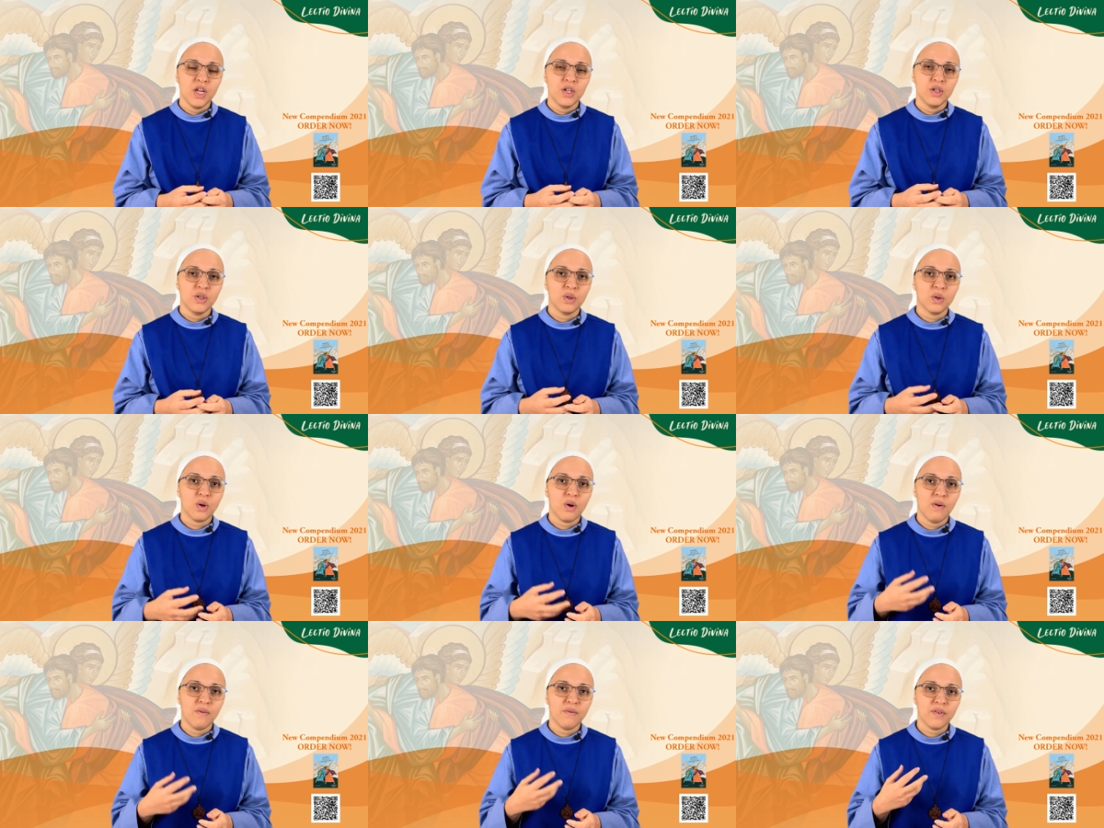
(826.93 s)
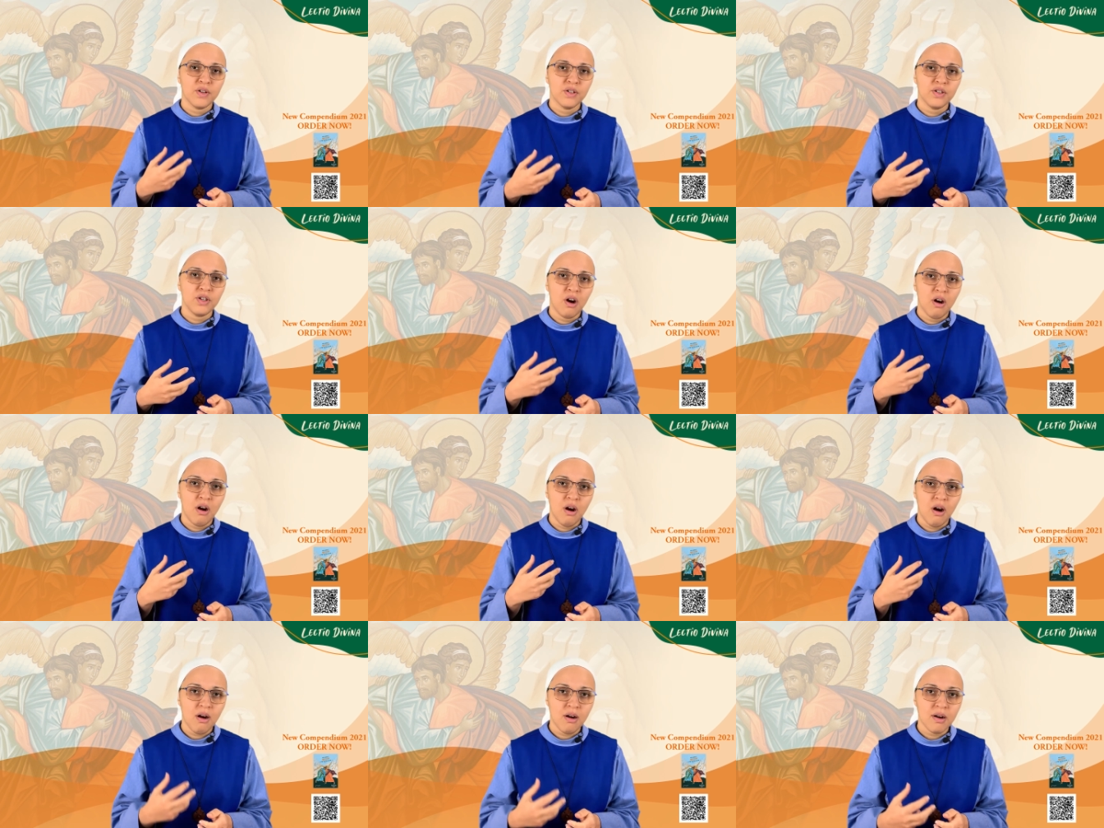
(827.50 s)
To convert
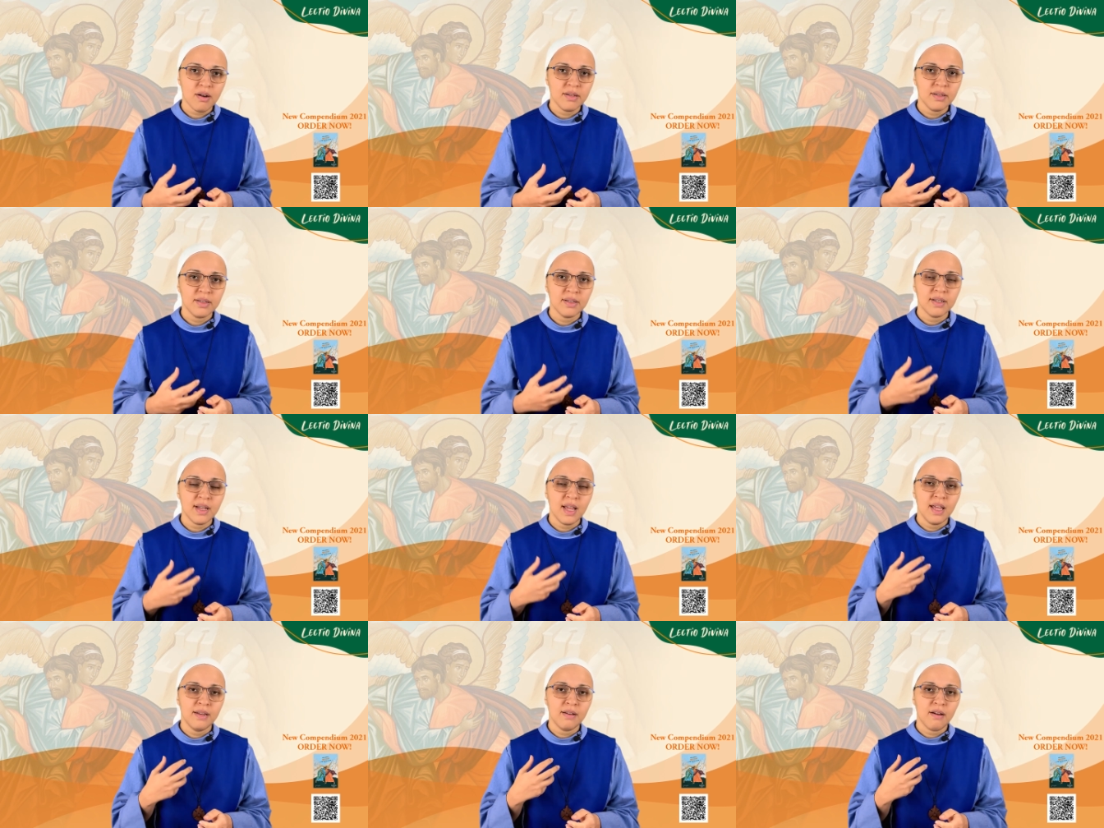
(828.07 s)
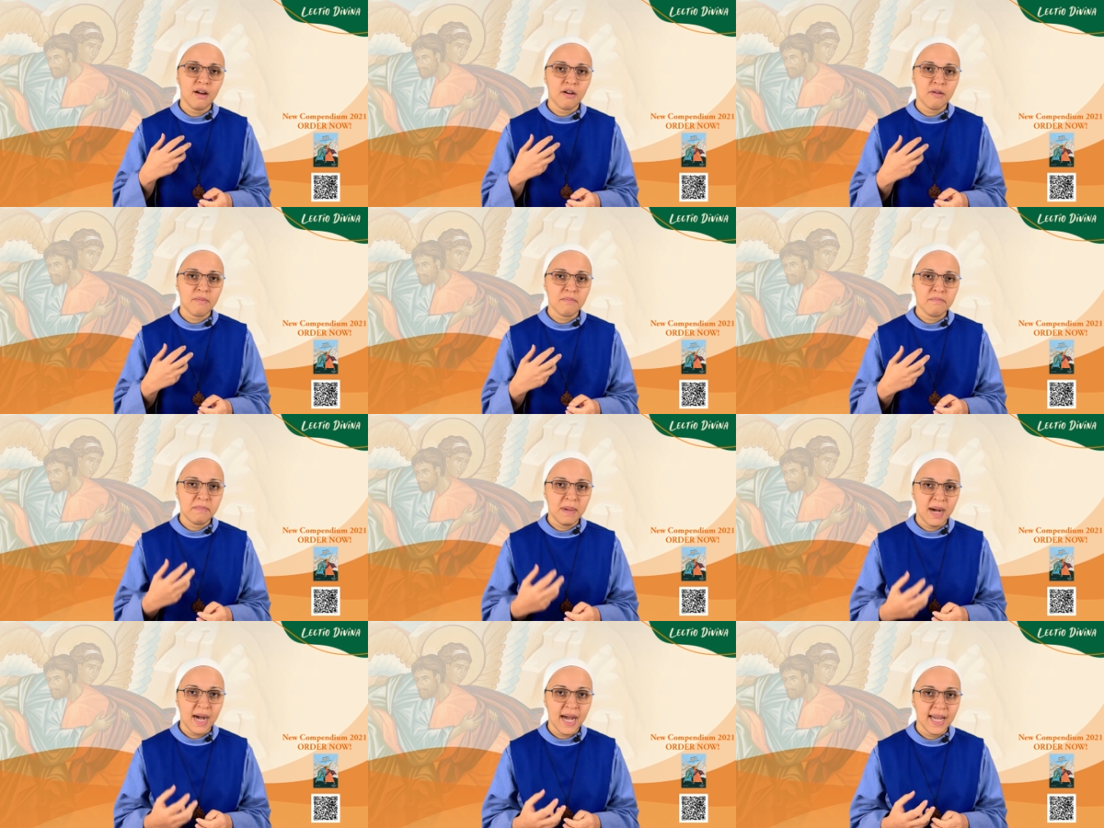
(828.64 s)
our hearts and our
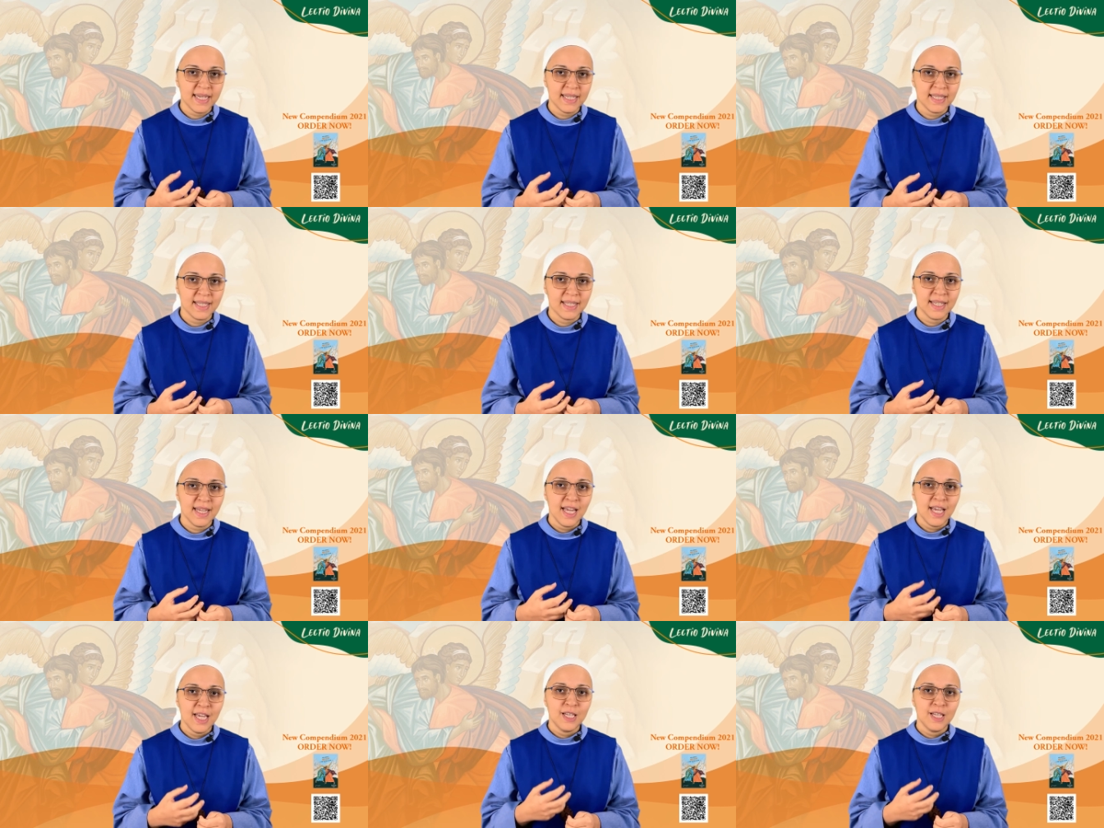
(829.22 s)
minds